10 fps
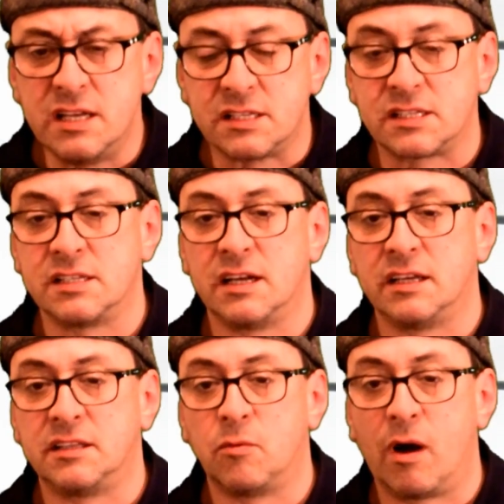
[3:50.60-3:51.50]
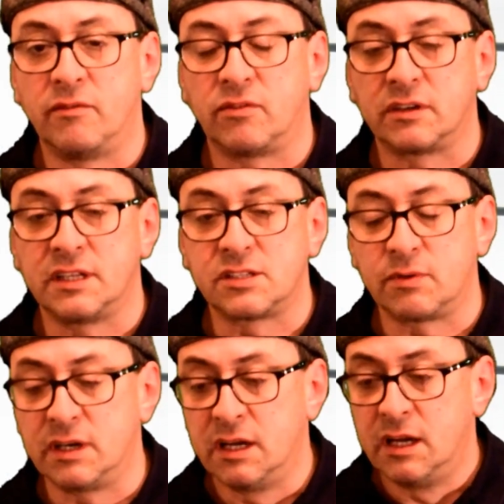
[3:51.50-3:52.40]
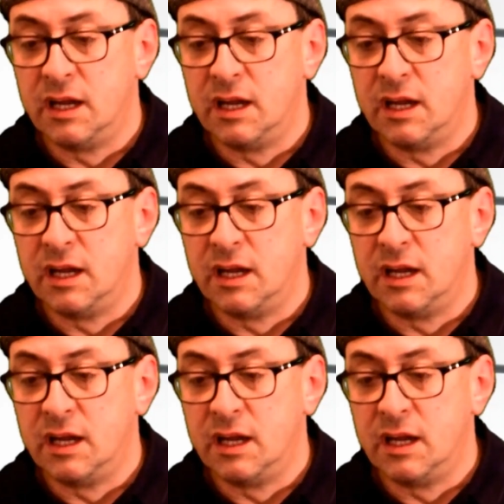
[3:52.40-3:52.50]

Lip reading: is the one for this one,